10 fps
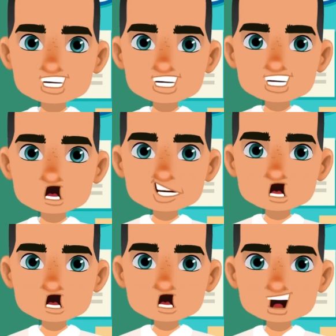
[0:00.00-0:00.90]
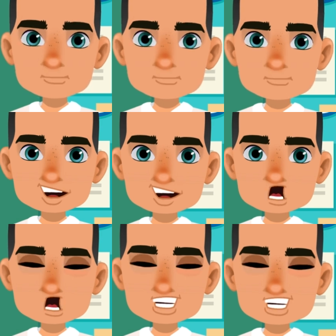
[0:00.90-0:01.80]
as a noun is
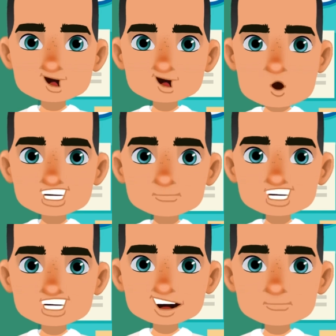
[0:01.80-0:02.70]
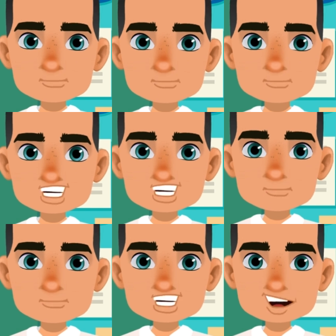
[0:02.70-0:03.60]
a strong collocator, so
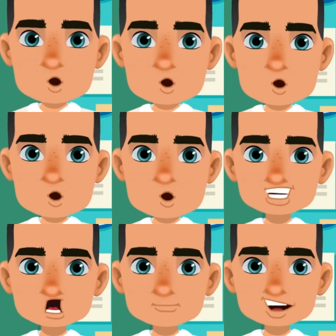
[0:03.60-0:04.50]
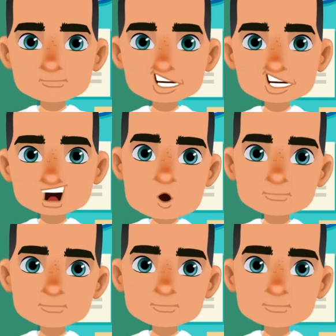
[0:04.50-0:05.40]
few words can be employed.